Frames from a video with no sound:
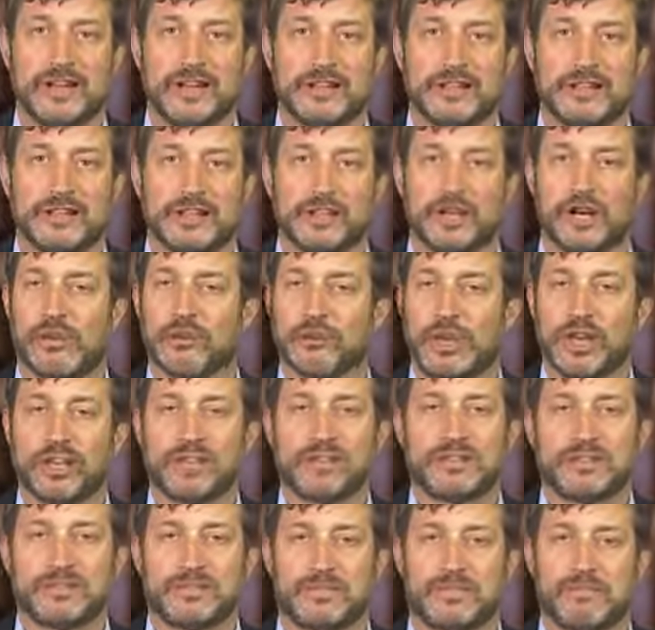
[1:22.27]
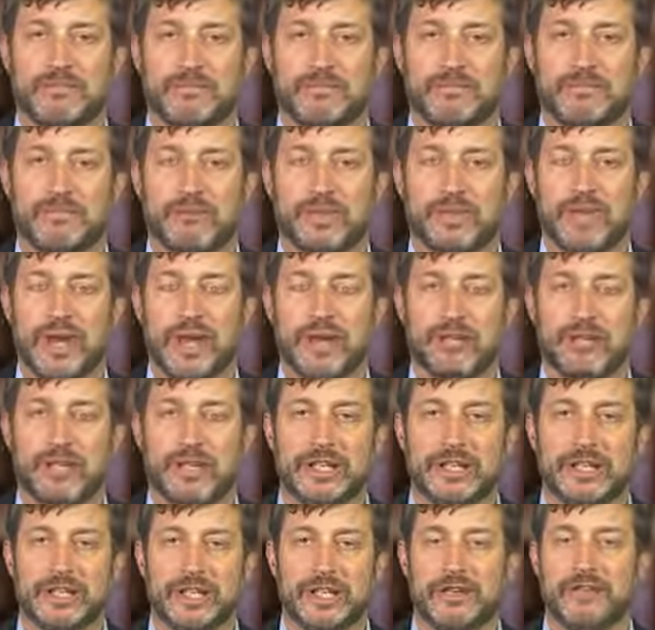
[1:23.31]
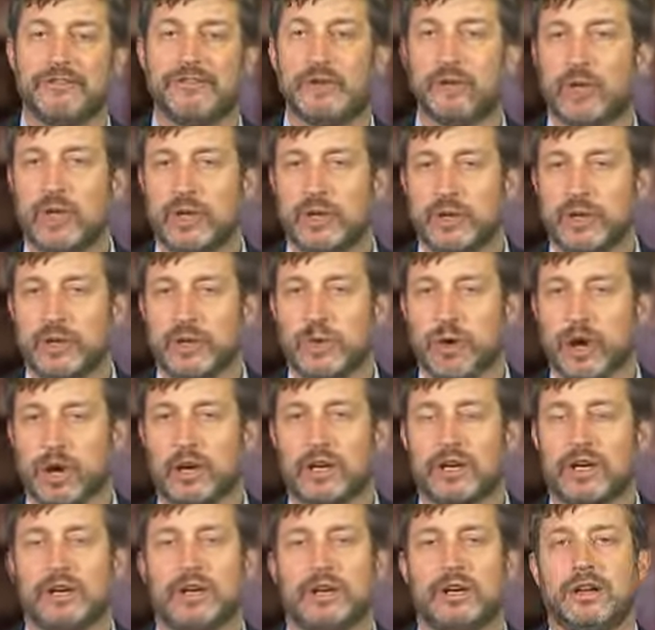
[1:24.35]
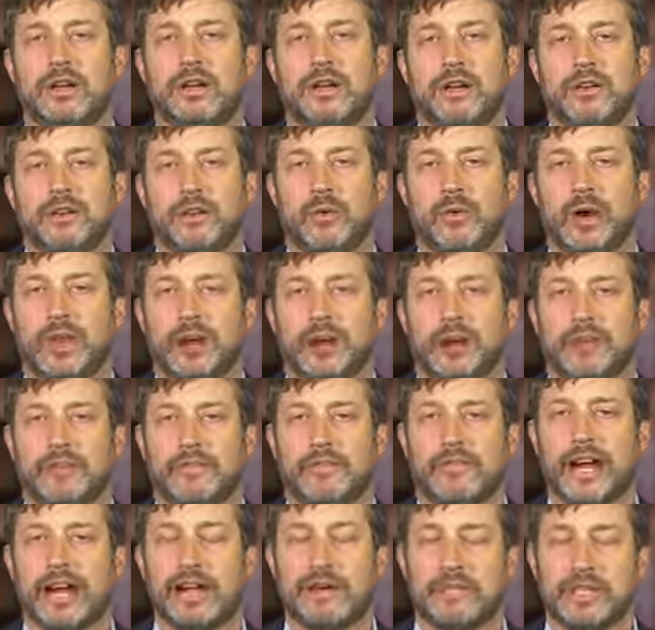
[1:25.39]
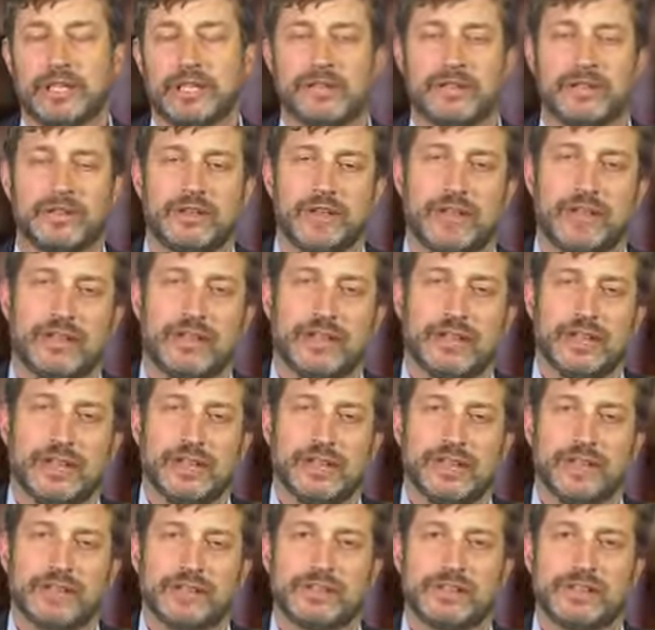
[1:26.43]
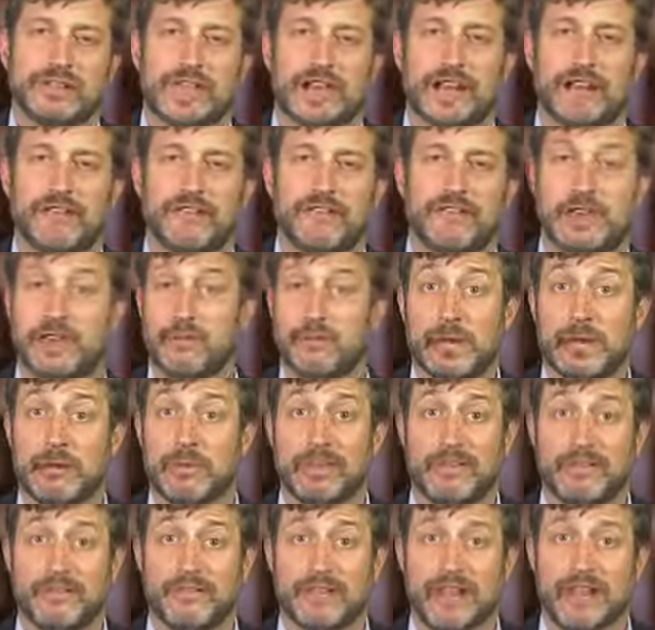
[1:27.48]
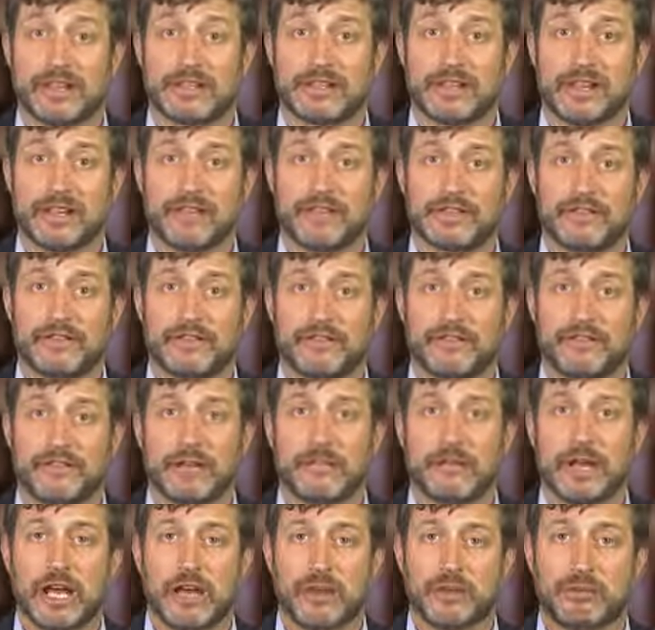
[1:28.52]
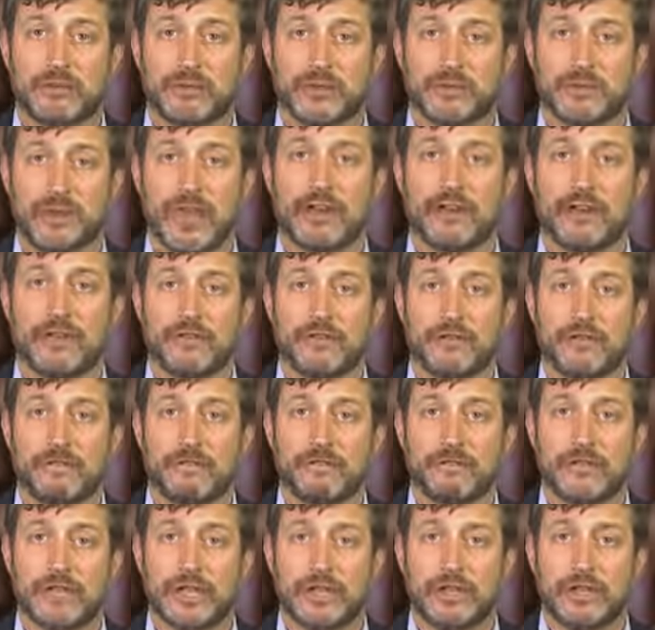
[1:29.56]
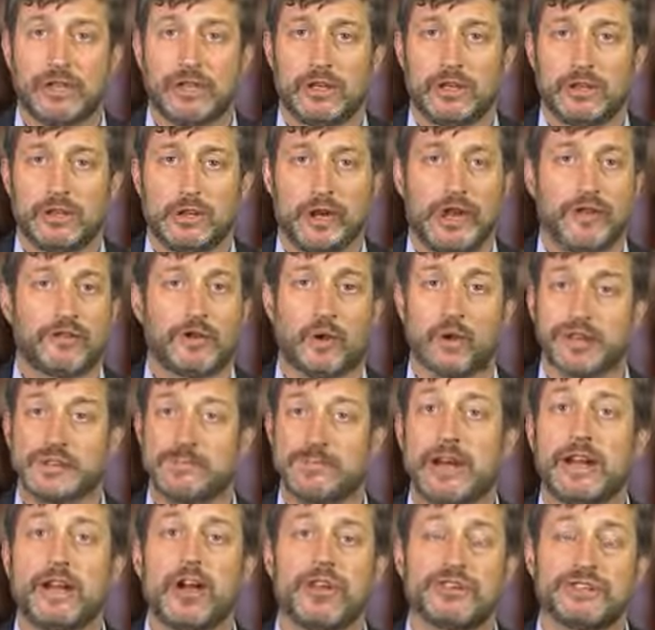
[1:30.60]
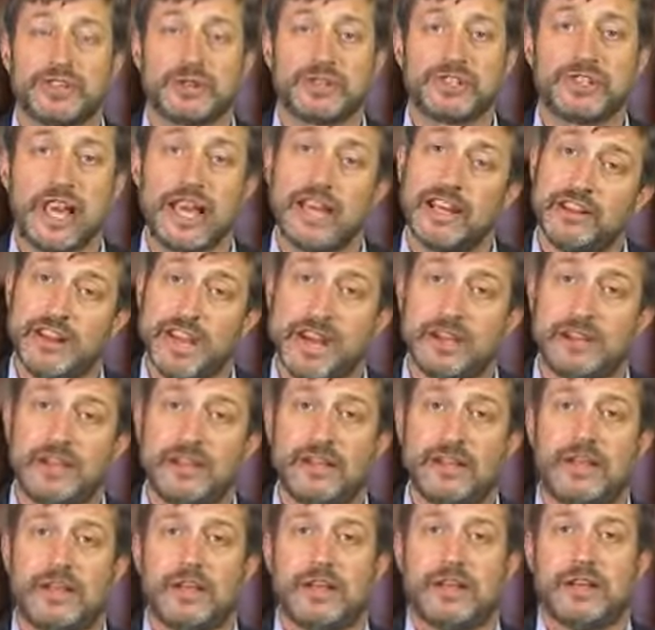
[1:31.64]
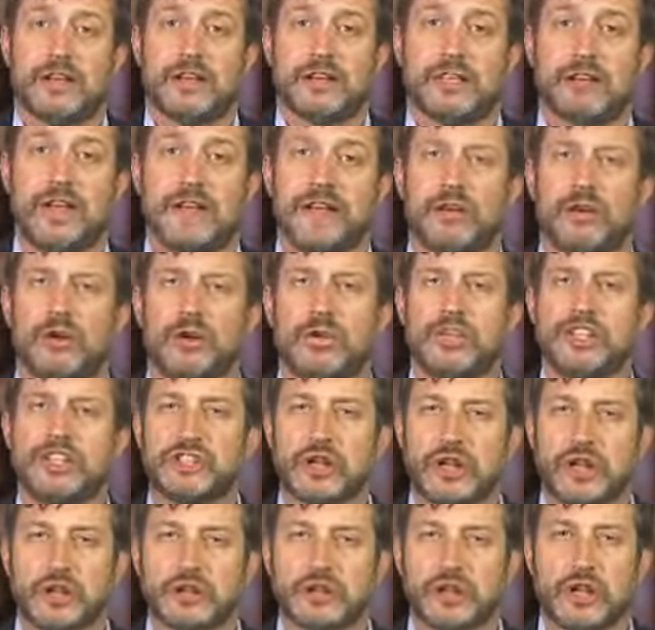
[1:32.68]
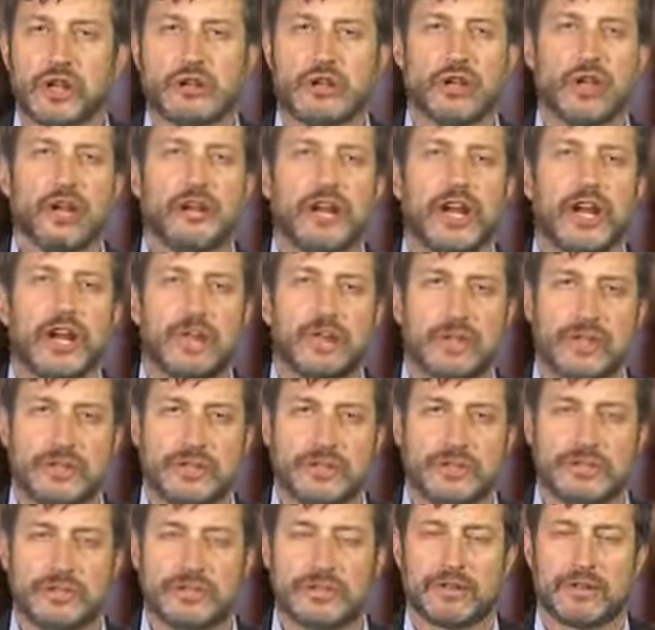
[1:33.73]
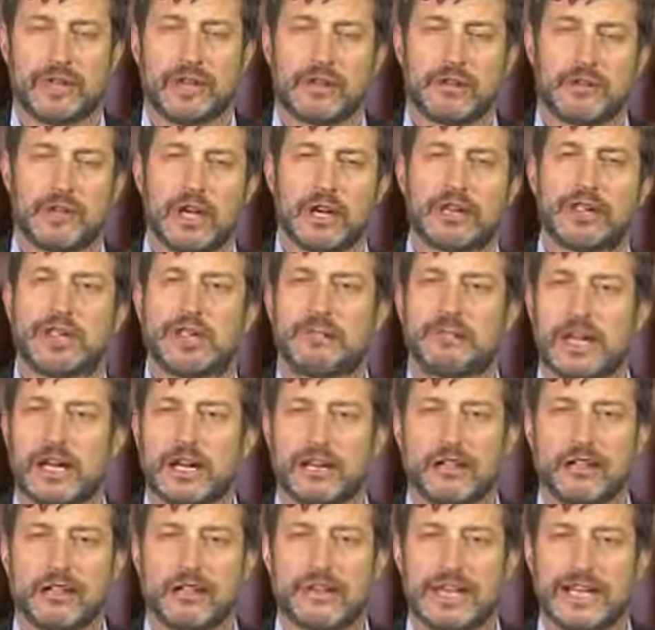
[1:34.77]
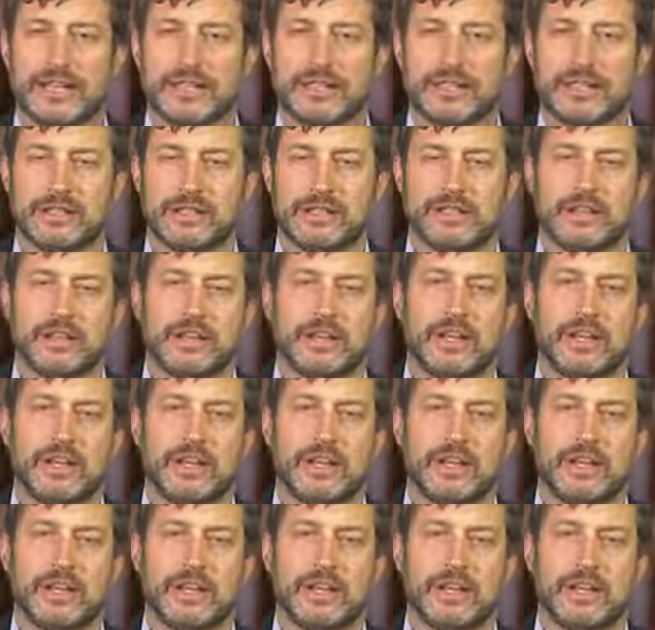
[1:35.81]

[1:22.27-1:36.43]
determinants, the way we live, the way we work, the way our environment is fundamentally affects us from a health perspective. We, of course, might also say that medical research on new therapies, drugs and medical devices,